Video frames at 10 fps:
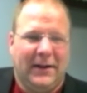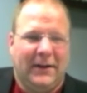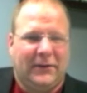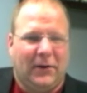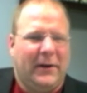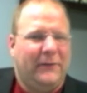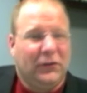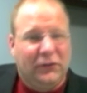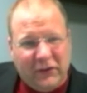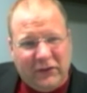So if
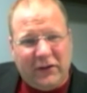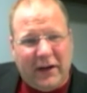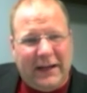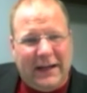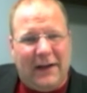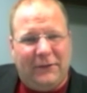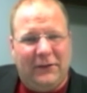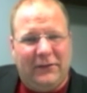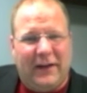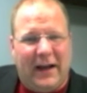you're just checking out
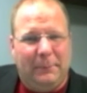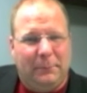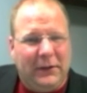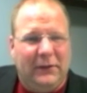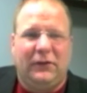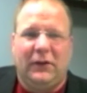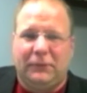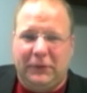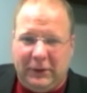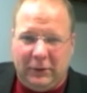this site, please feel
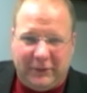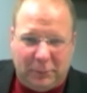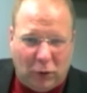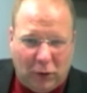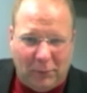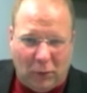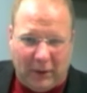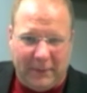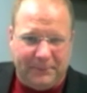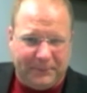free to explore
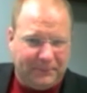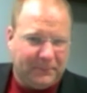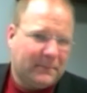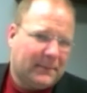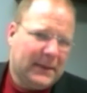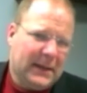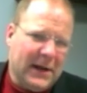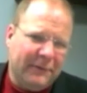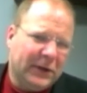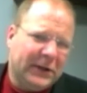more.
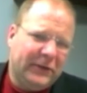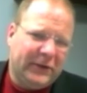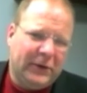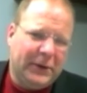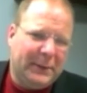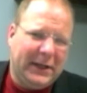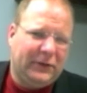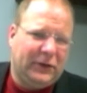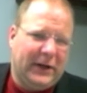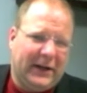If you're considering me
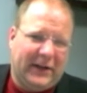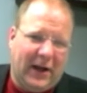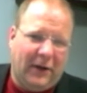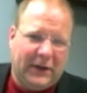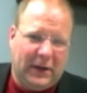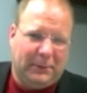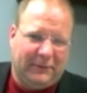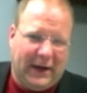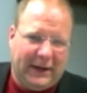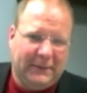as your next healthcare
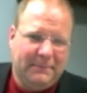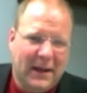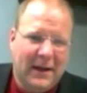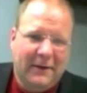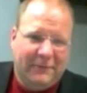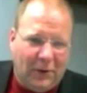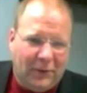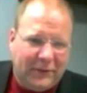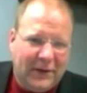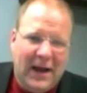provider,
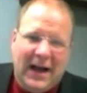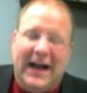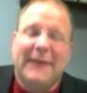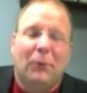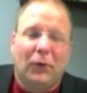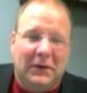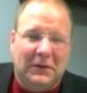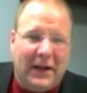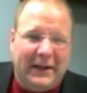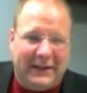folks, I more than
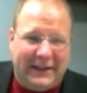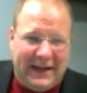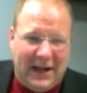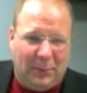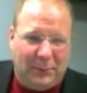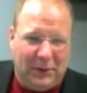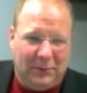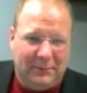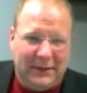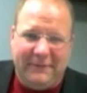likely can help you.
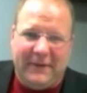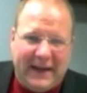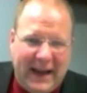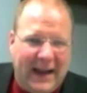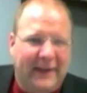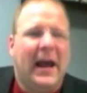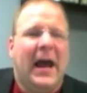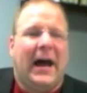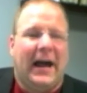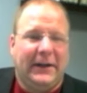If I can't,
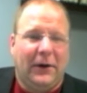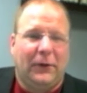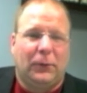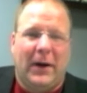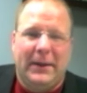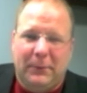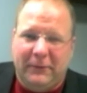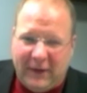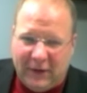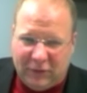I know the right
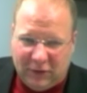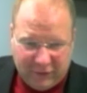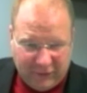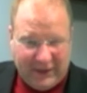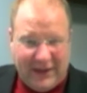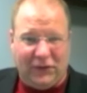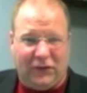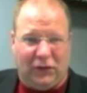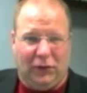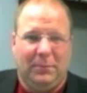professional to send you
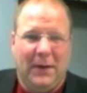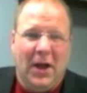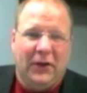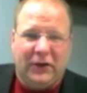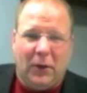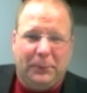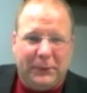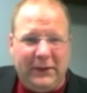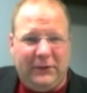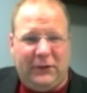to. So
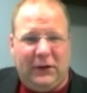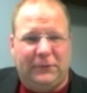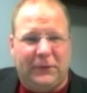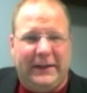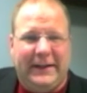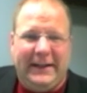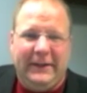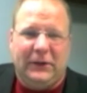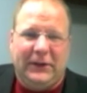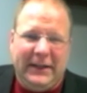please feel free to
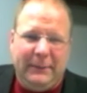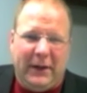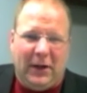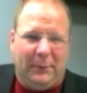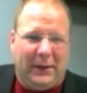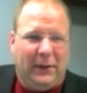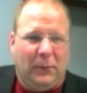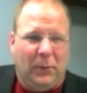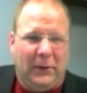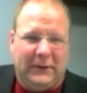either email me
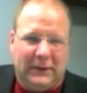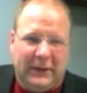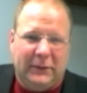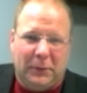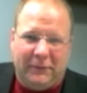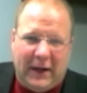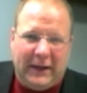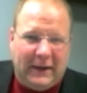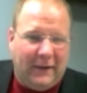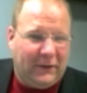with the links
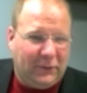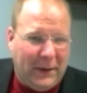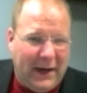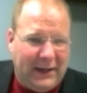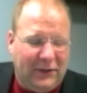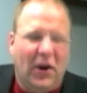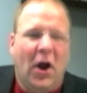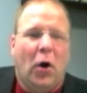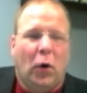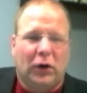provided on this page
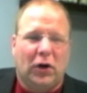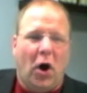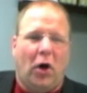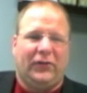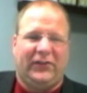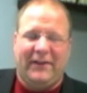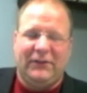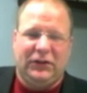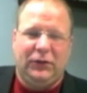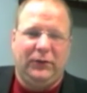or call
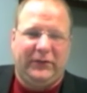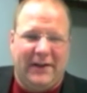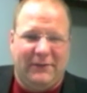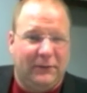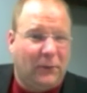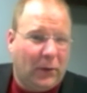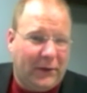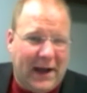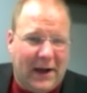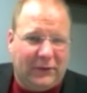
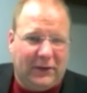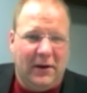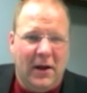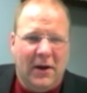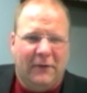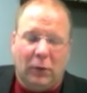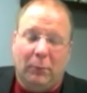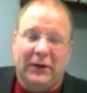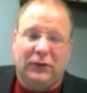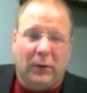727-4000 for
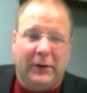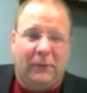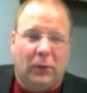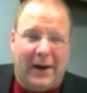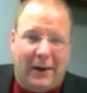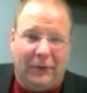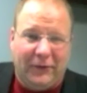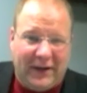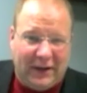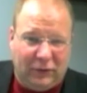my 24-hour
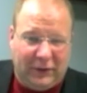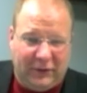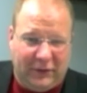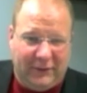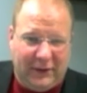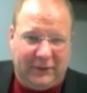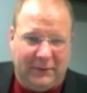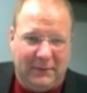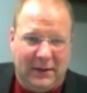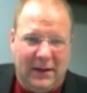scheduling
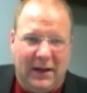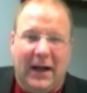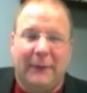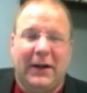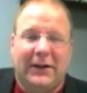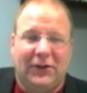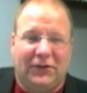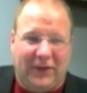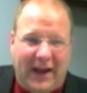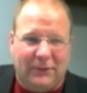service. I'm Dr.
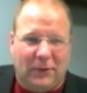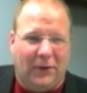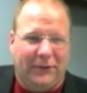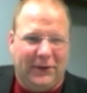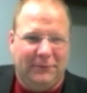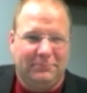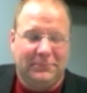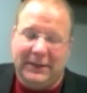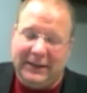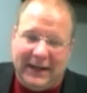Chad Rohlfsen,
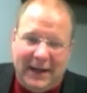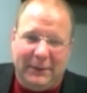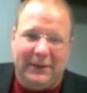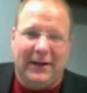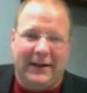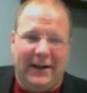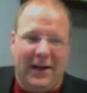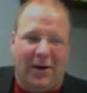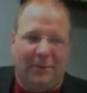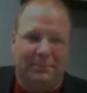and I'd be glad to
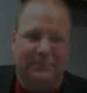help.